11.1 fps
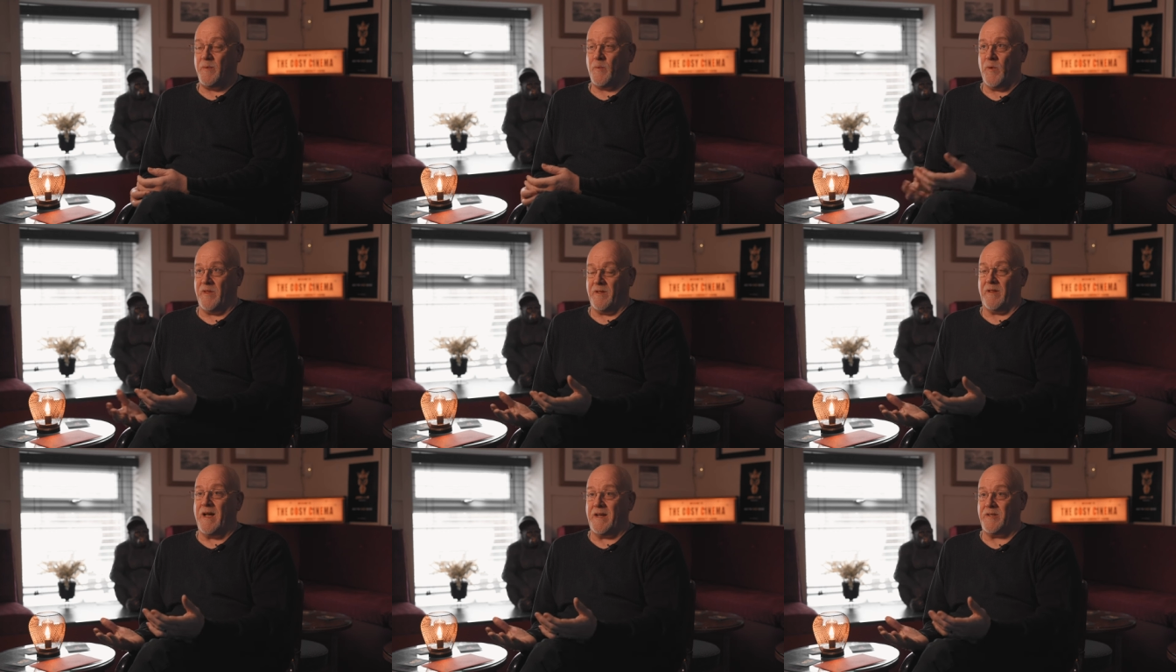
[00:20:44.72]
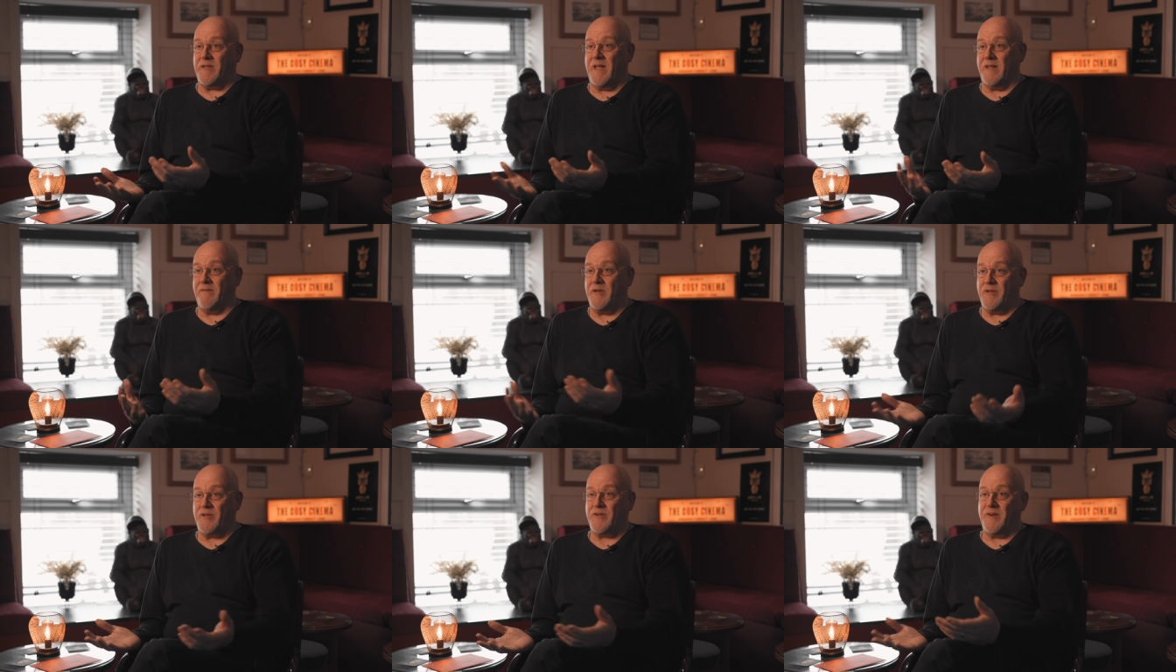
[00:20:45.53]
With the larger
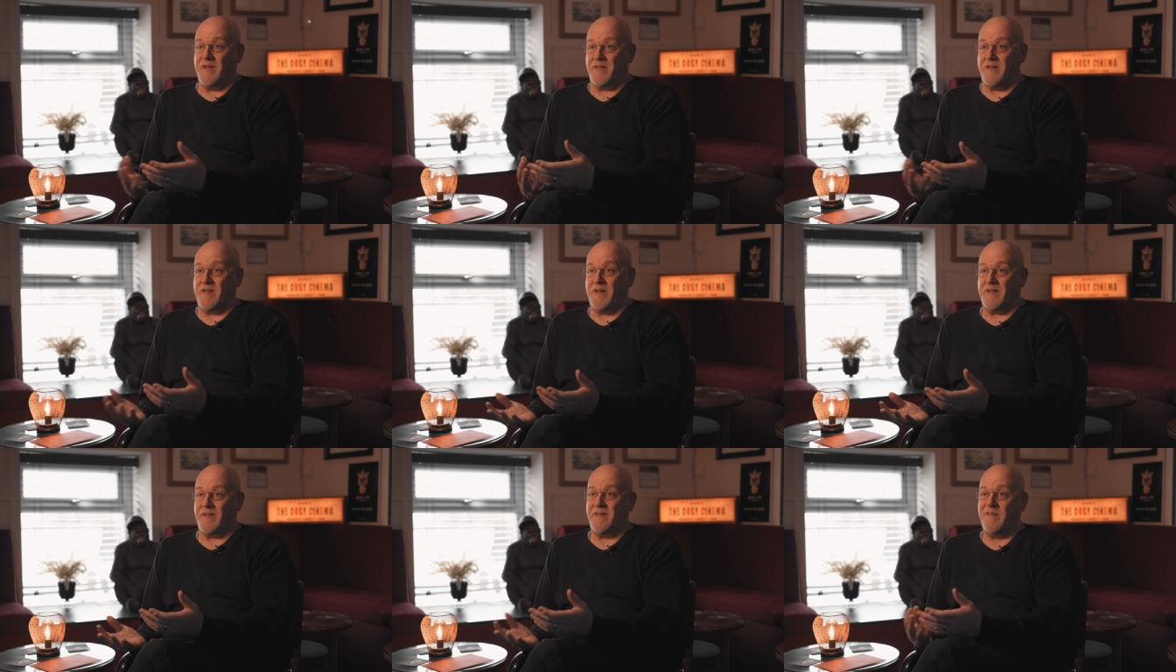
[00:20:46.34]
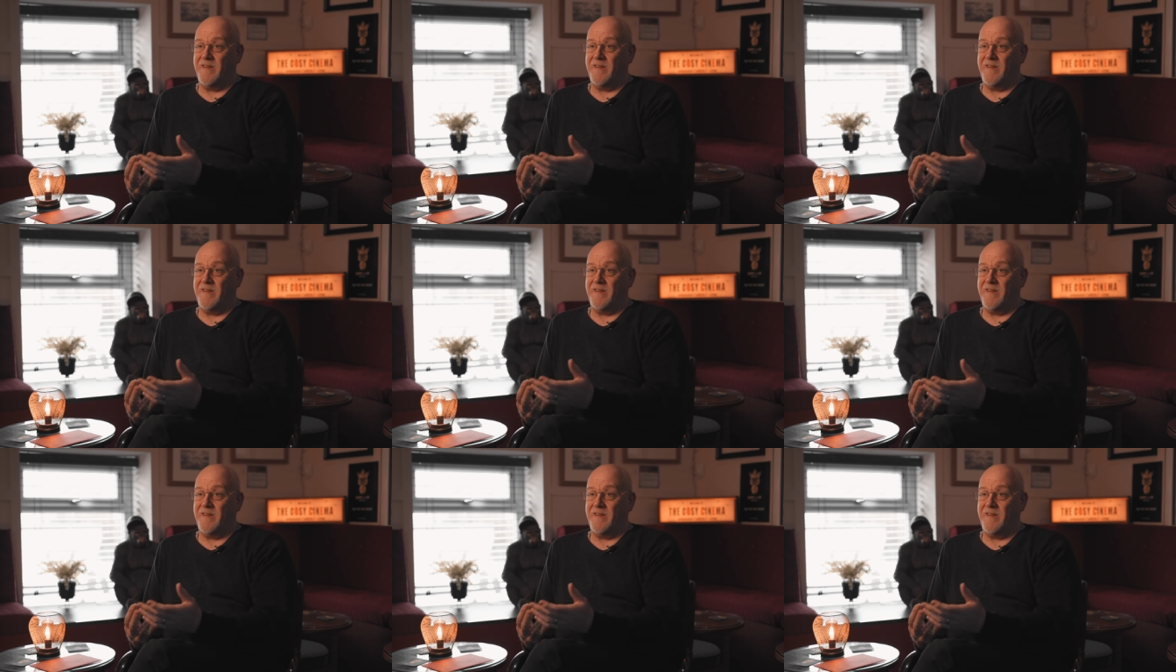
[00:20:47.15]
television screens and things,